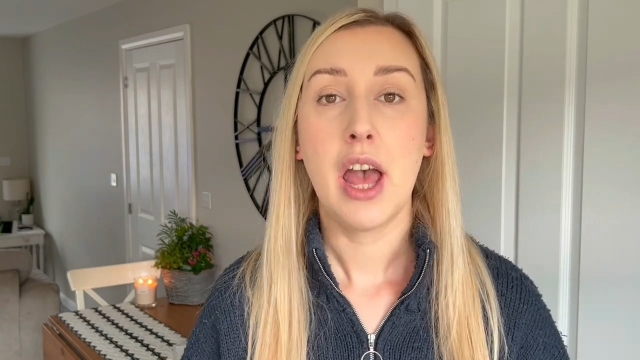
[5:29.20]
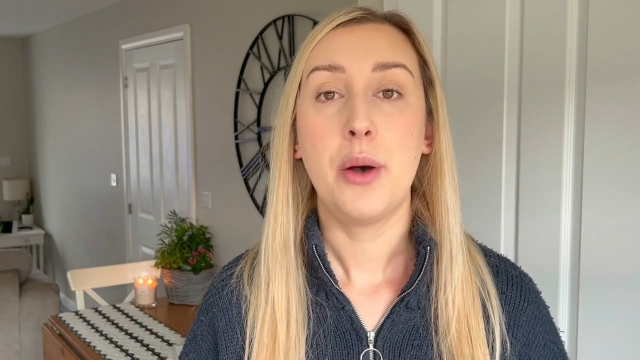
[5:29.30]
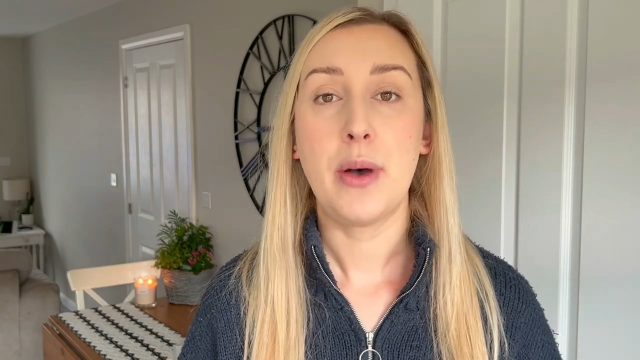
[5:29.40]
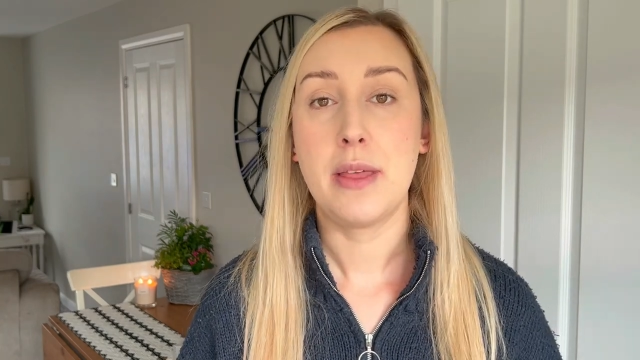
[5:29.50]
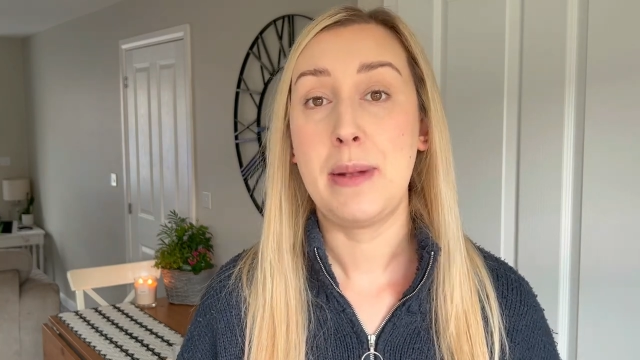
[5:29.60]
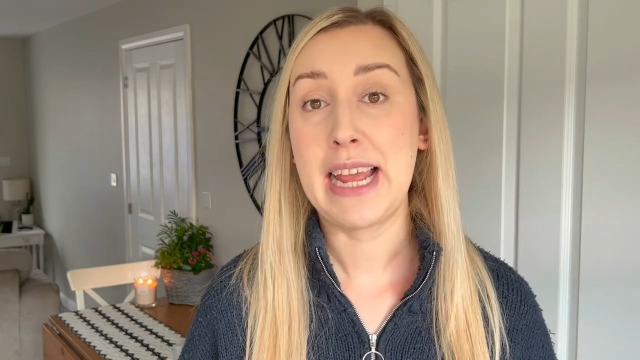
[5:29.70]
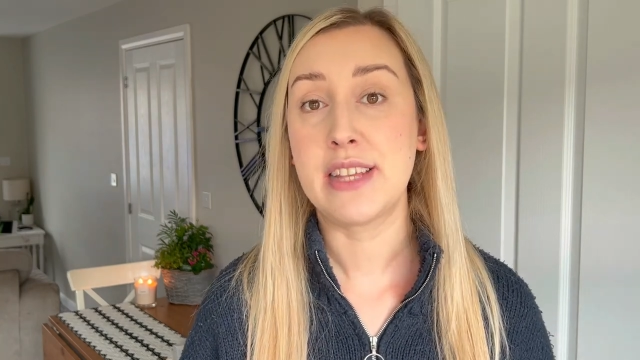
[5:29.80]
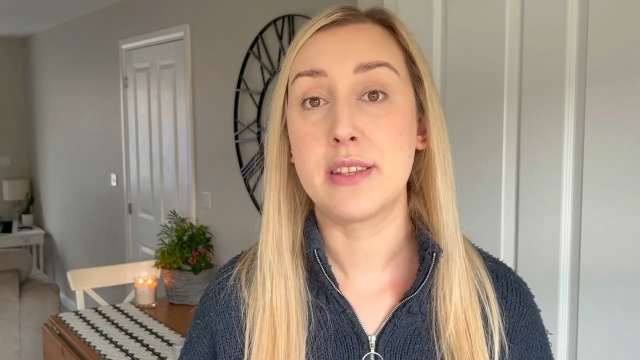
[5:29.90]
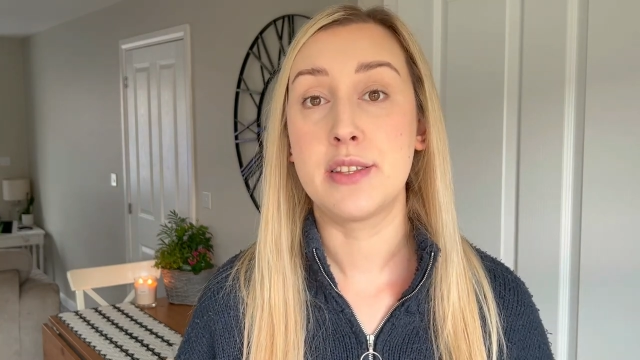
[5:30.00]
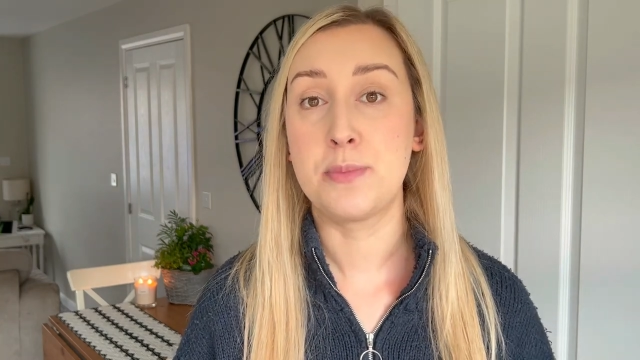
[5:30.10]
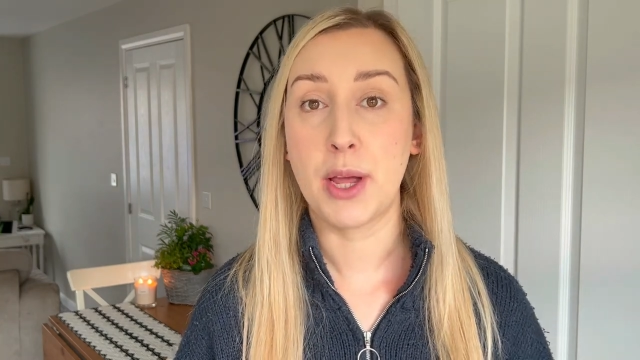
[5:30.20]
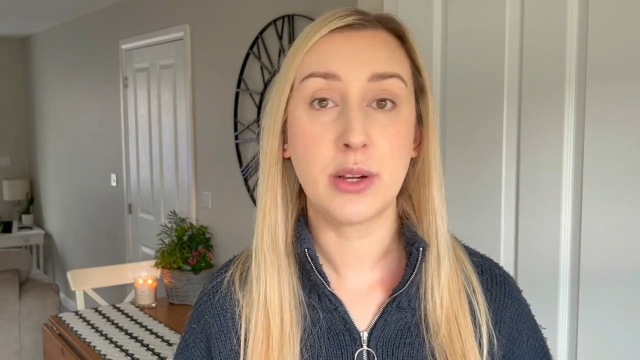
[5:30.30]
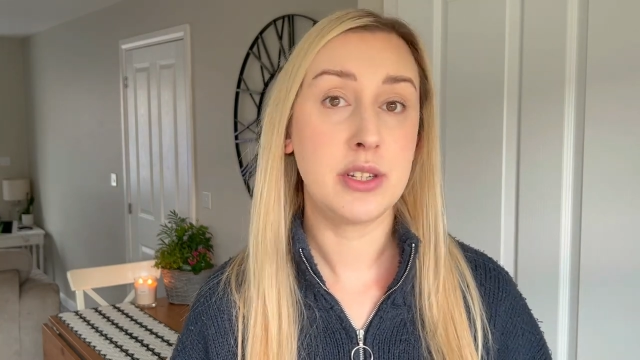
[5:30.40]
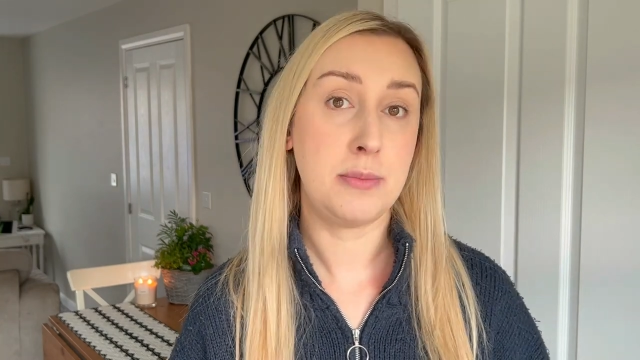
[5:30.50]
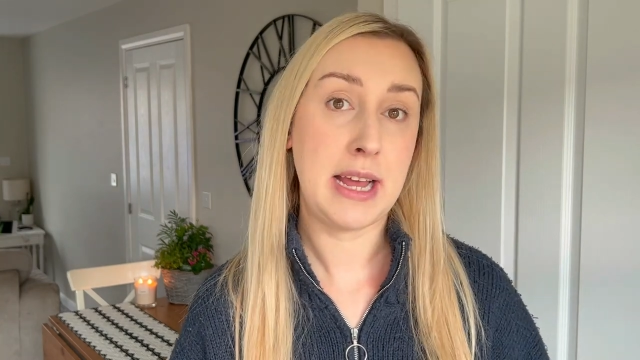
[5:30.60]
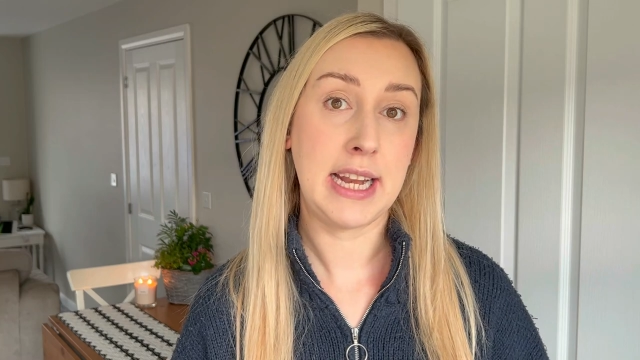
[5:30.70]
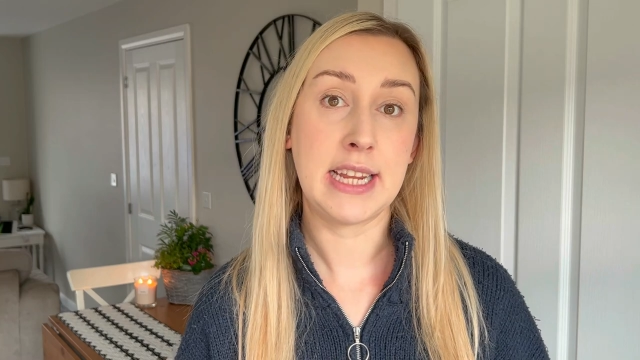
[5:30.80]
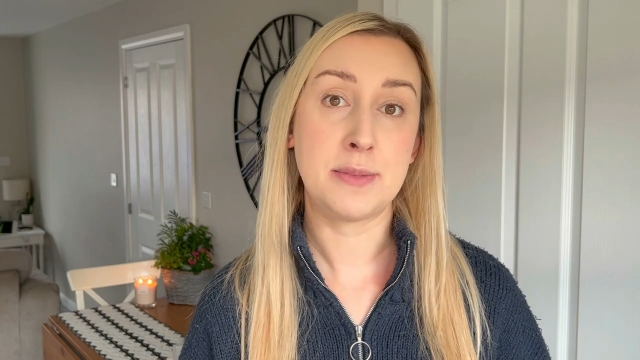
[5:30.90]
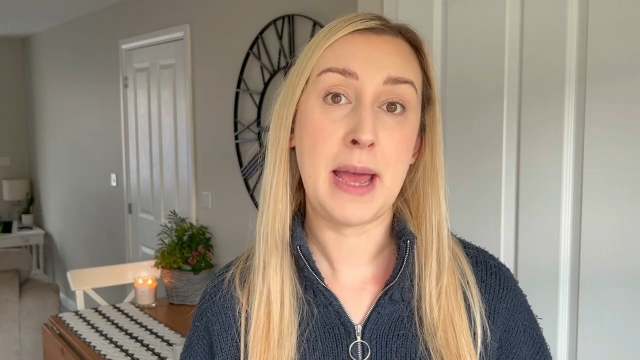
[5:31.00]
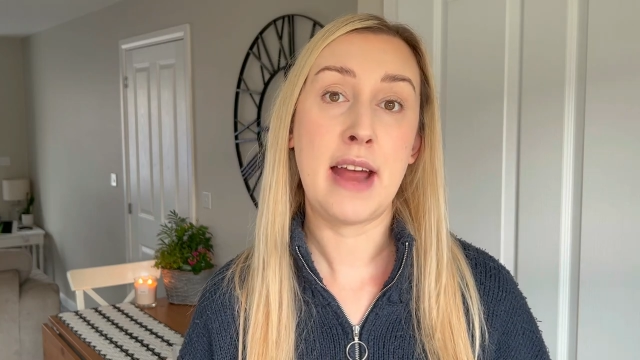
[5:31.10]
When the police spoke to
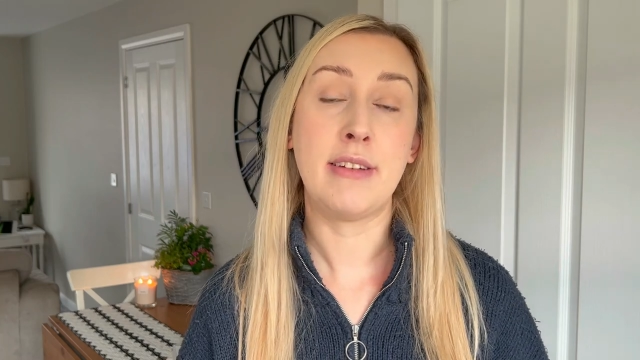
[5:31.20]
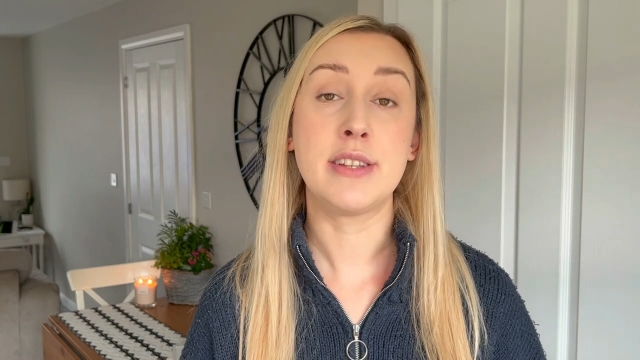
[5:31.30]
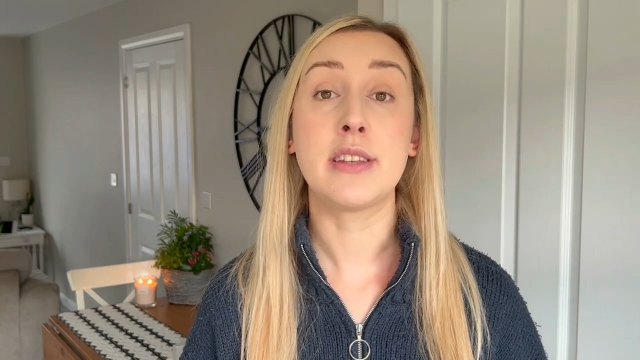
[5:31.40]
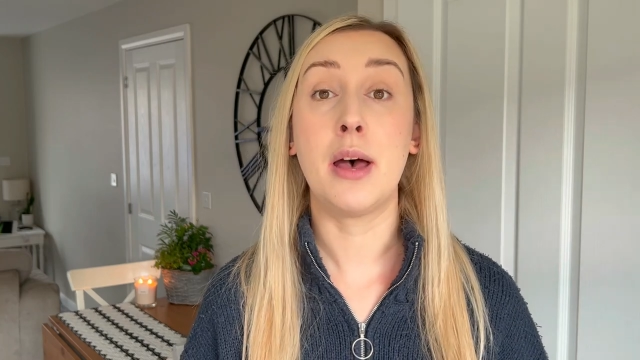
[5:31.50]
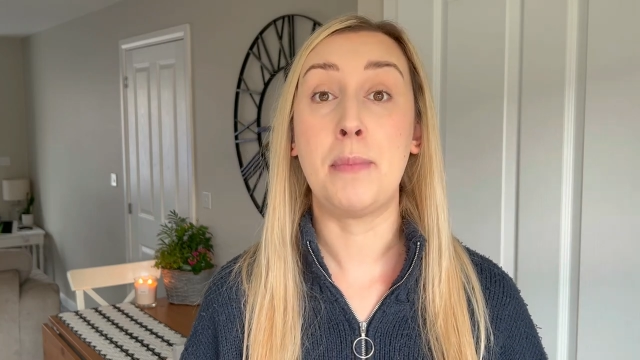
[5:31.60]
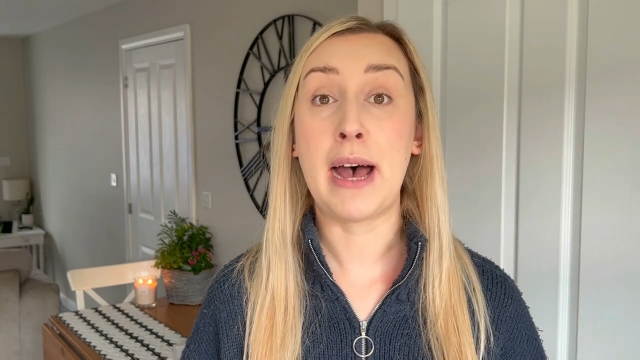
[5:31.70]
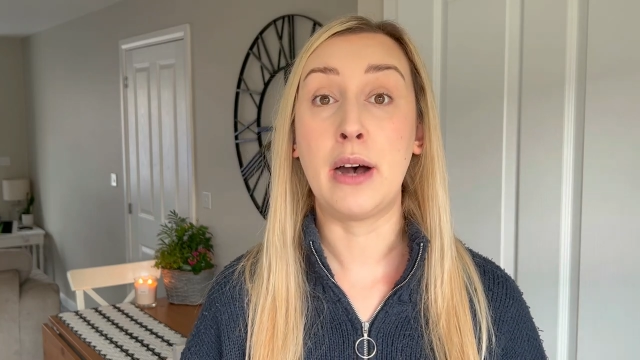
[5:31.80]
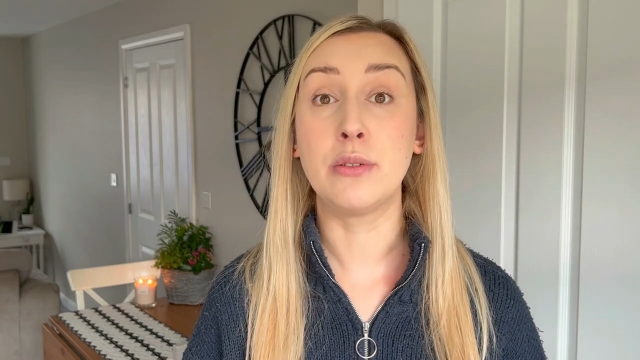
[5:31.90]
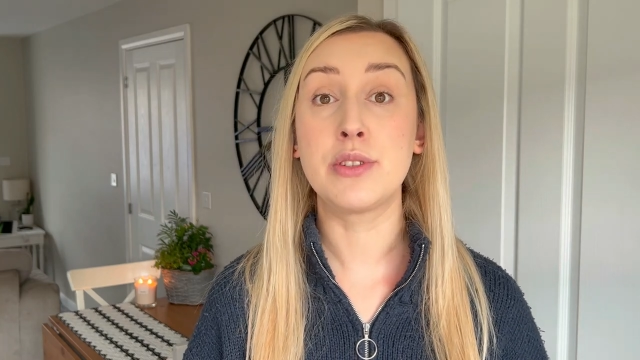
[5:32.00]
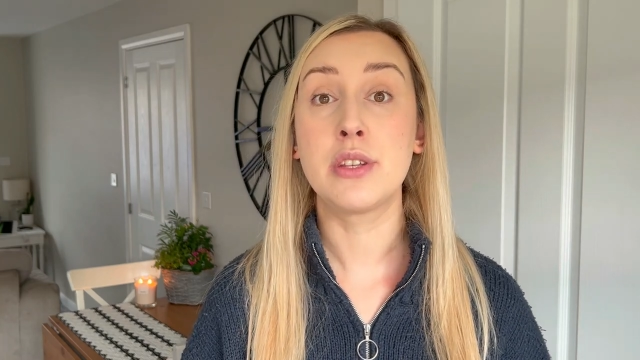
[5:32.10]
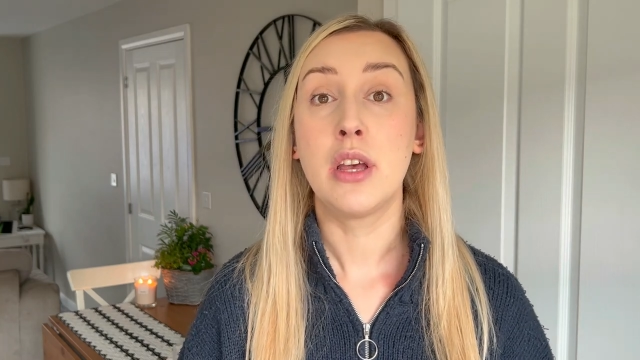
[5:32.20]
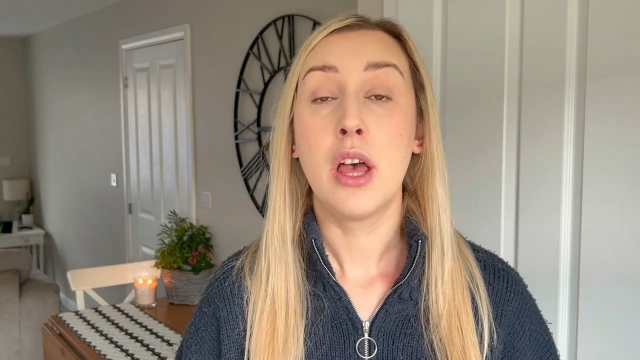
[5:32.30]
Melanie's parents about